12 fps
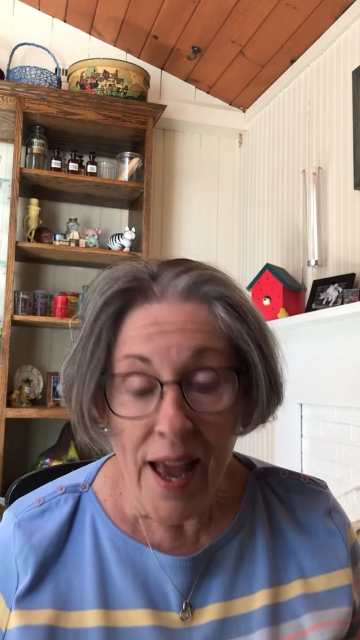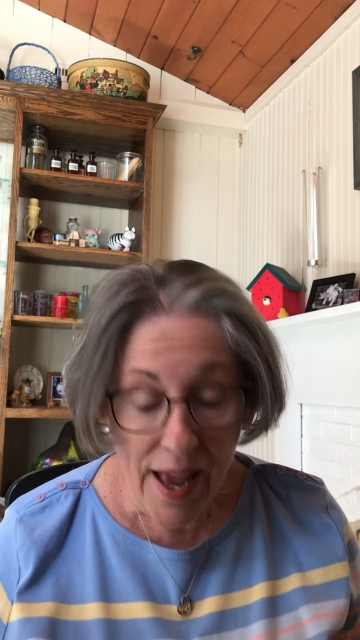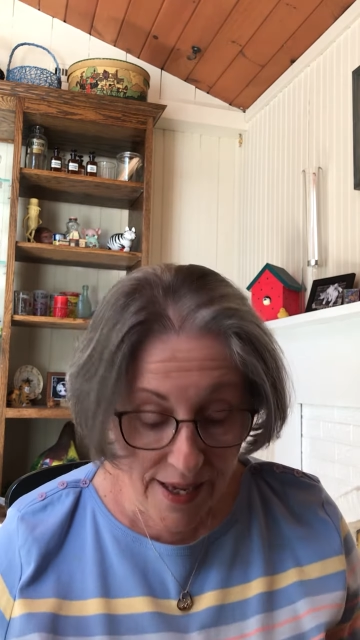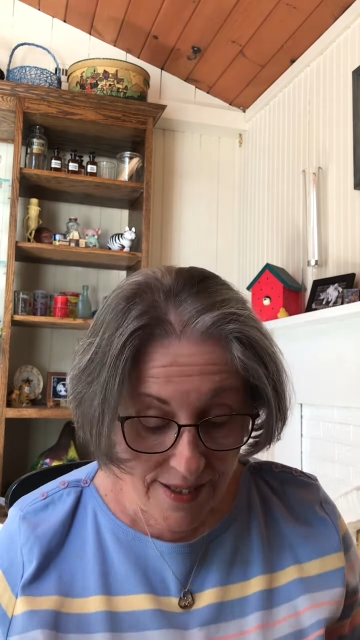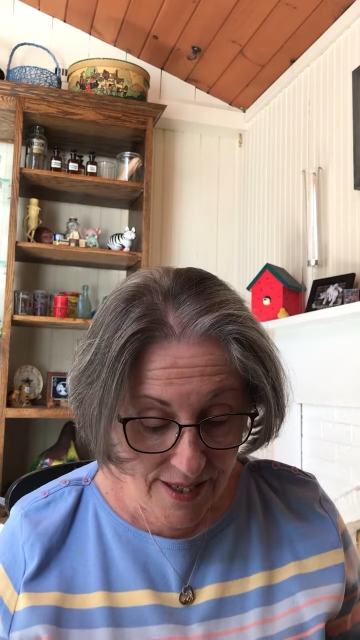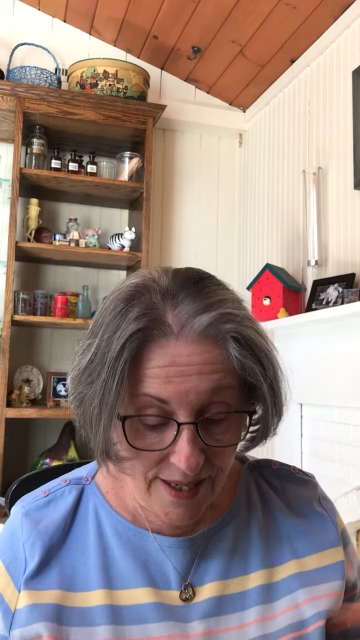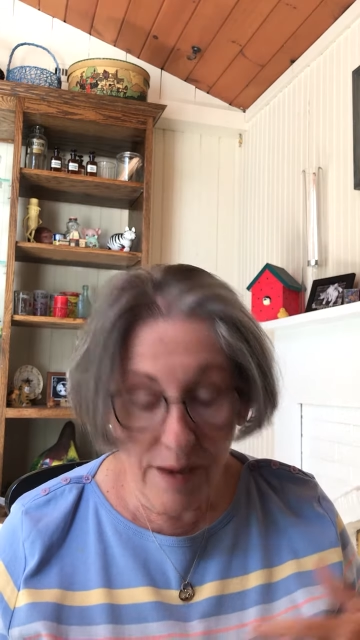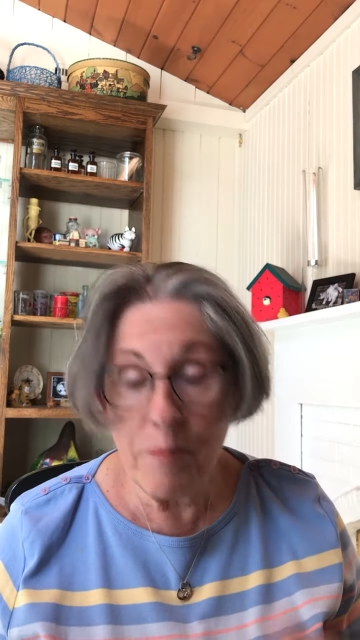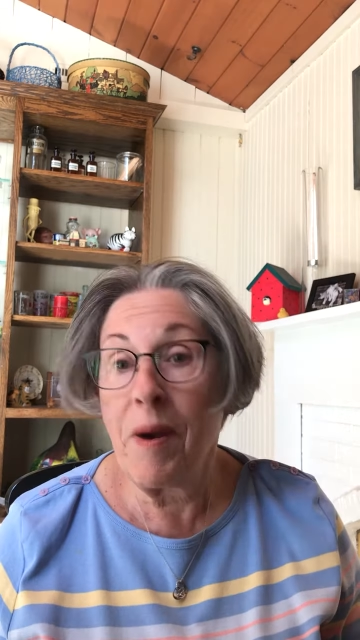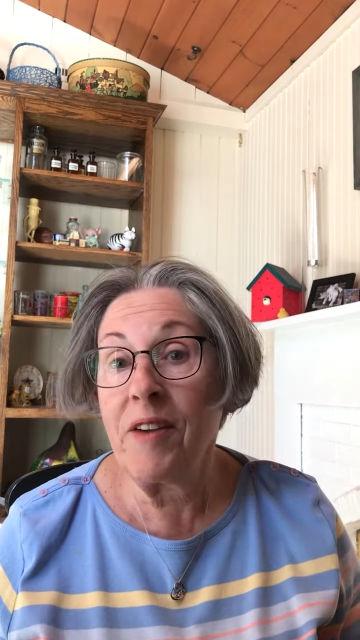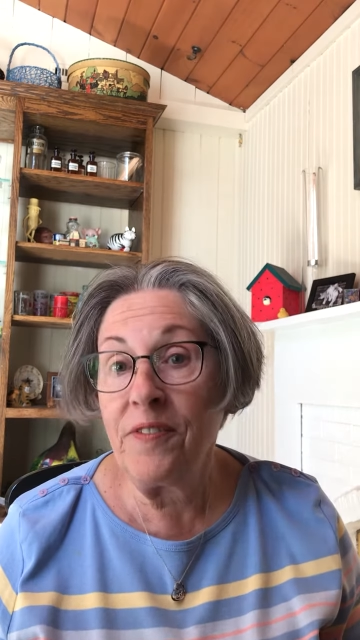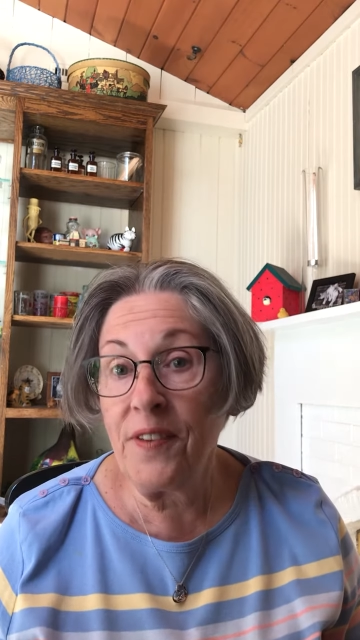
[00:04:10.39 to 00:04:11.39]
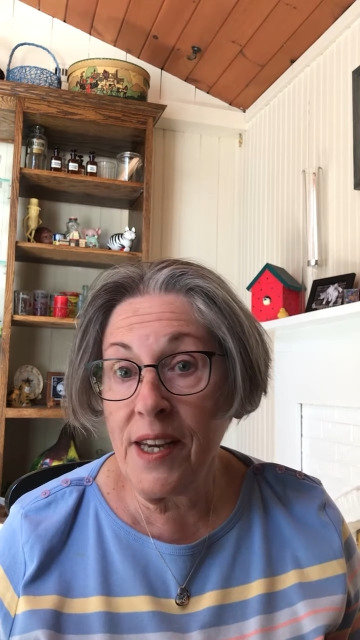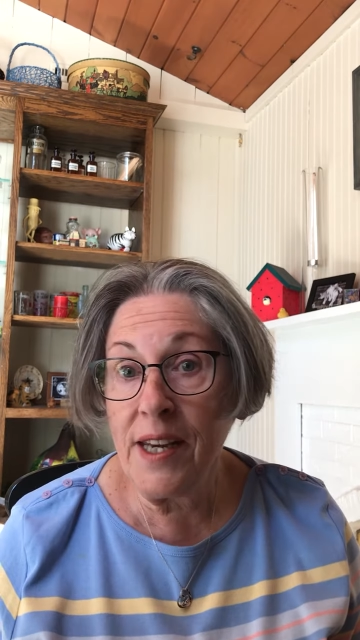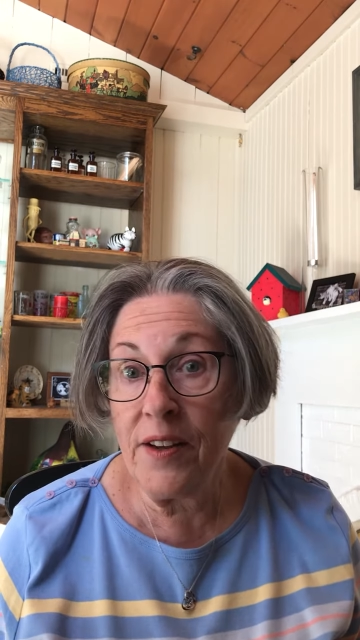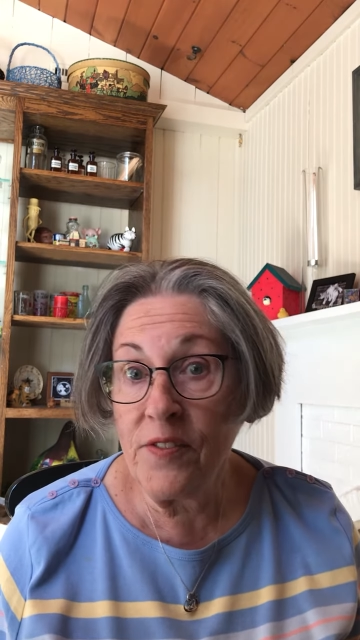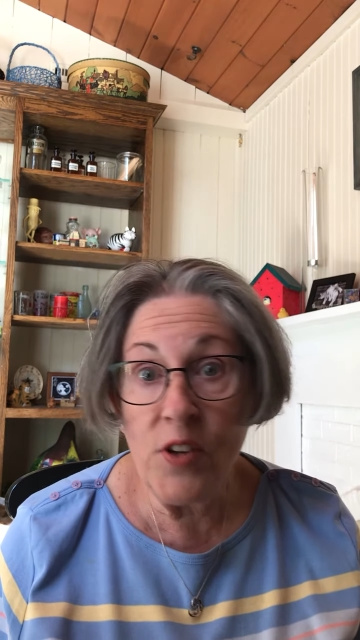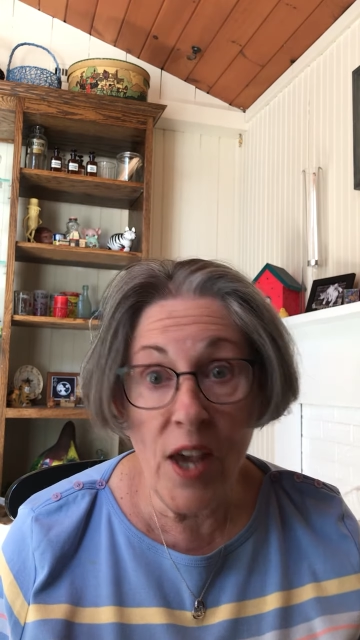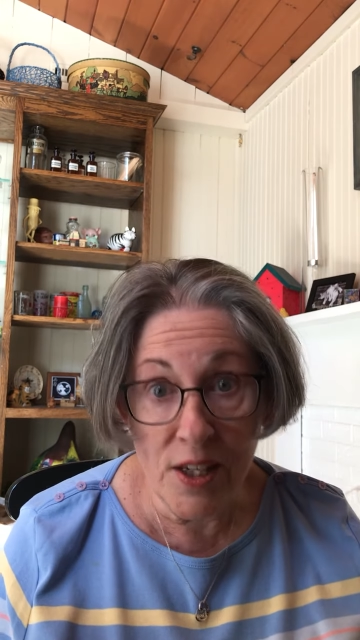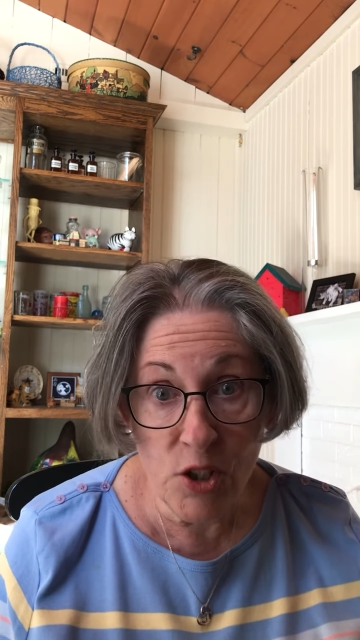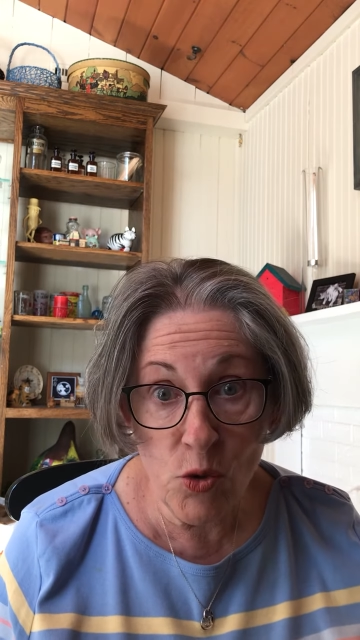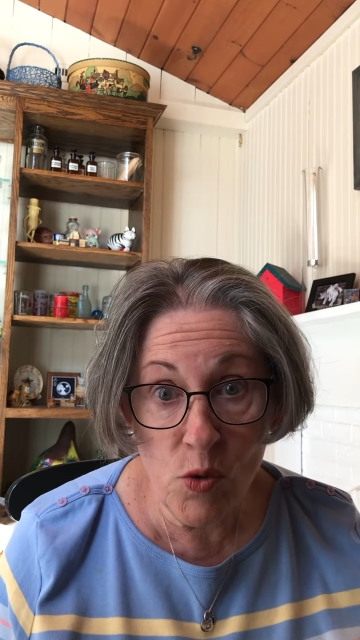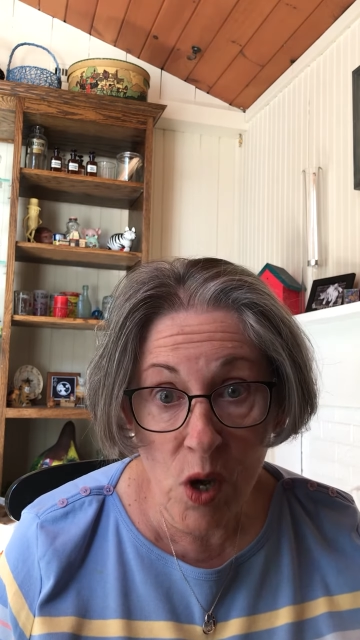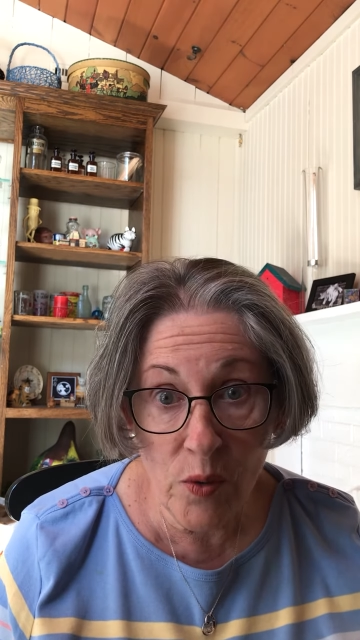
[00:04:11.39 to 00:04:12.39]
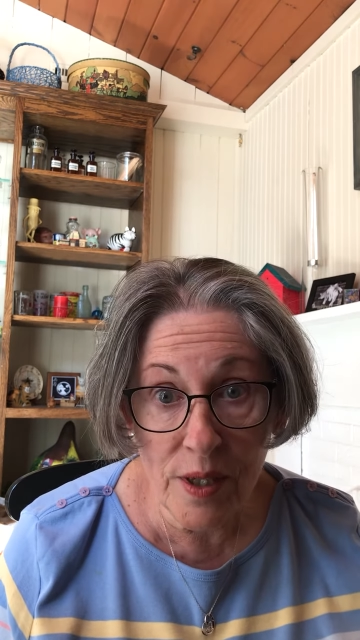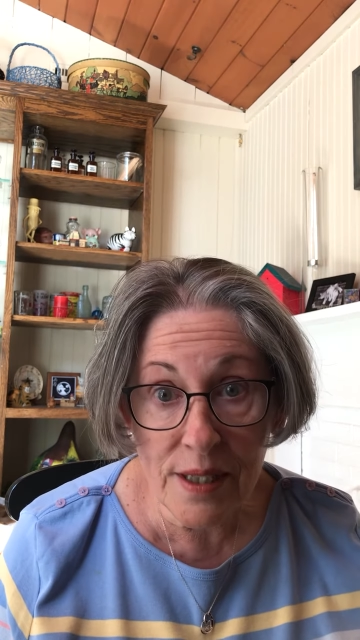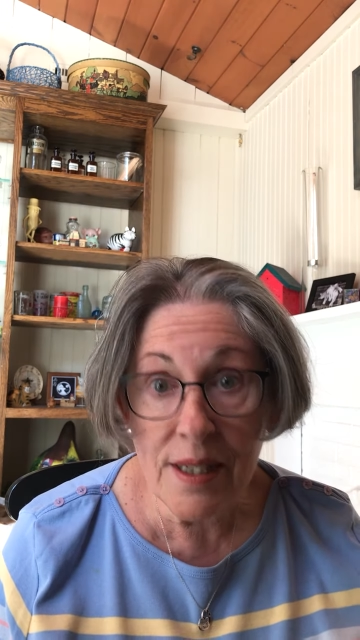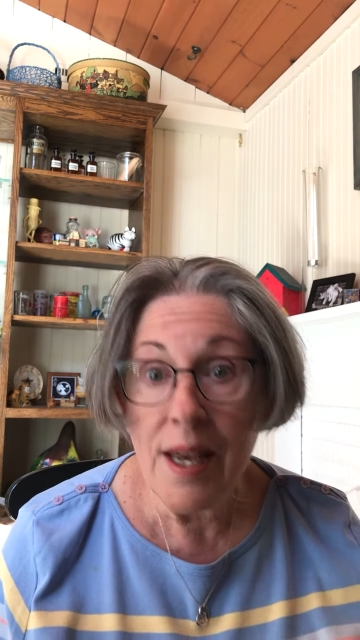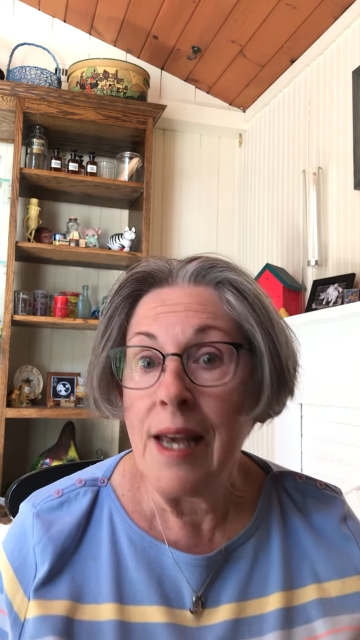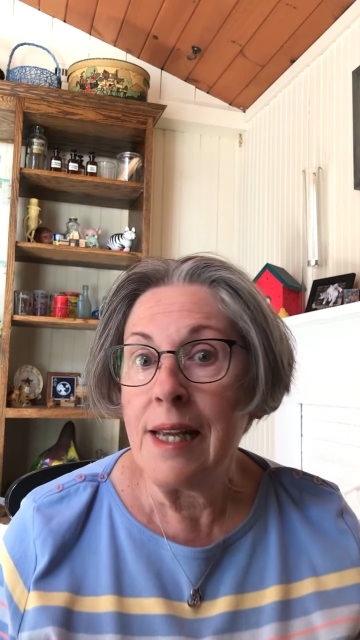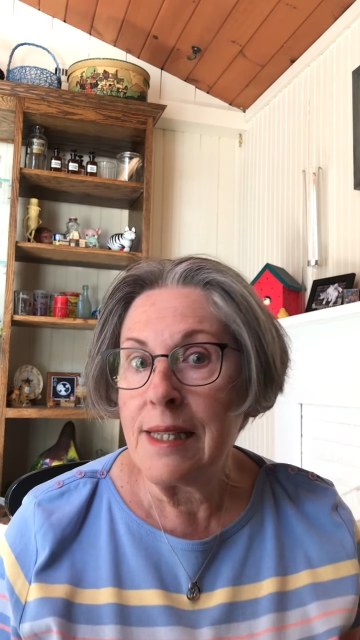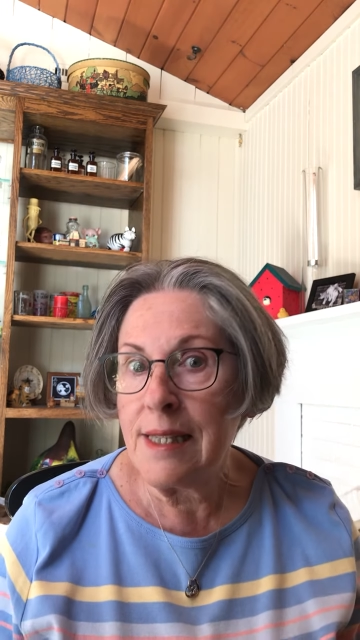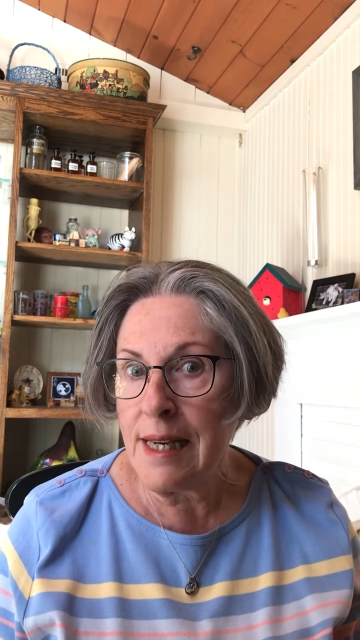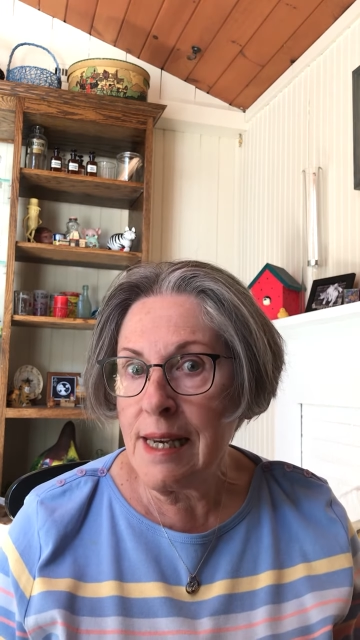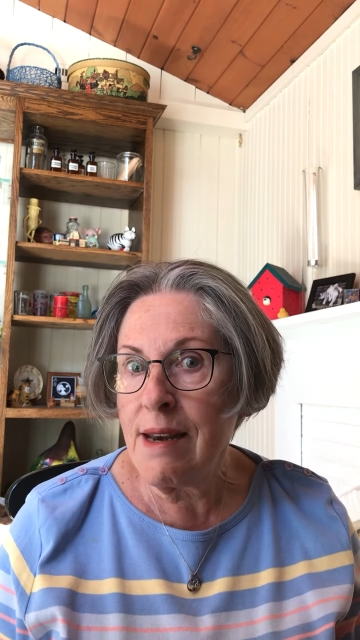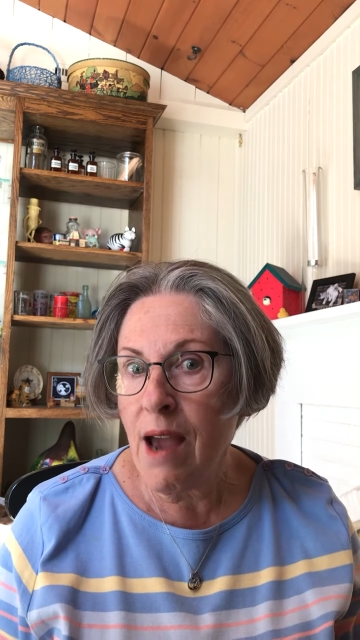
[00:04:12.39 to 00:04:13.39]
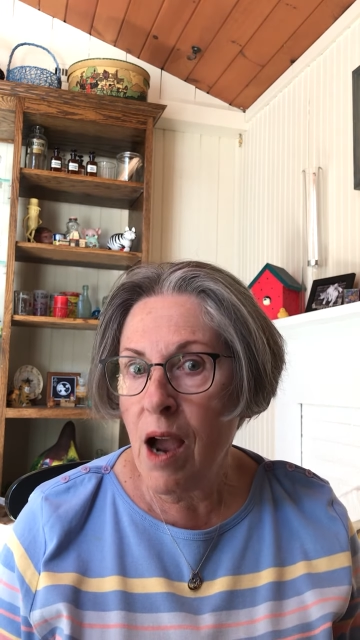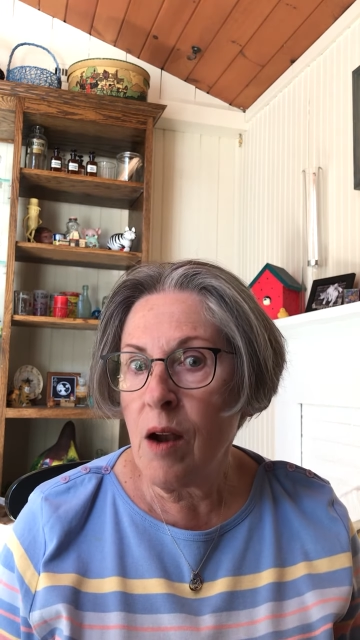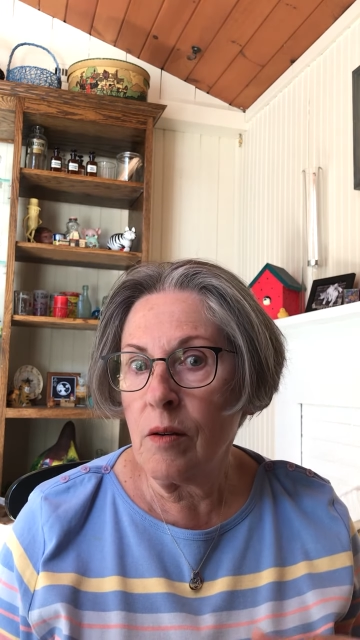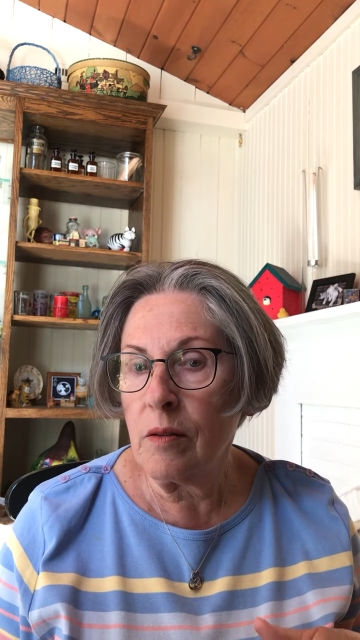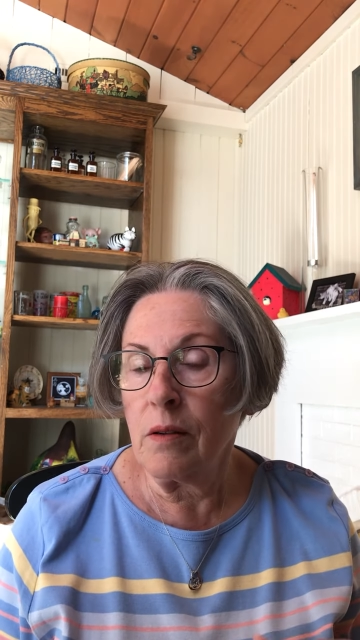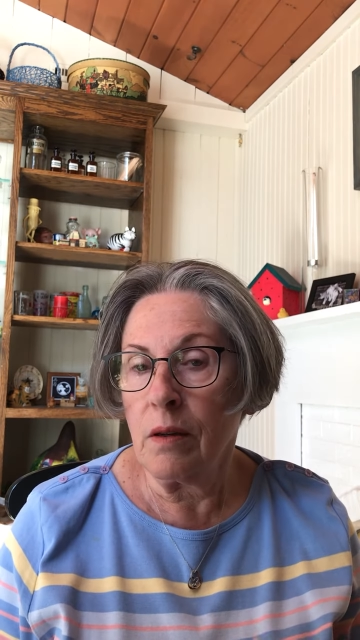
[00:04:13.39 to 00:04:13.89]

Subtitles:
And my feet, as you notice, did not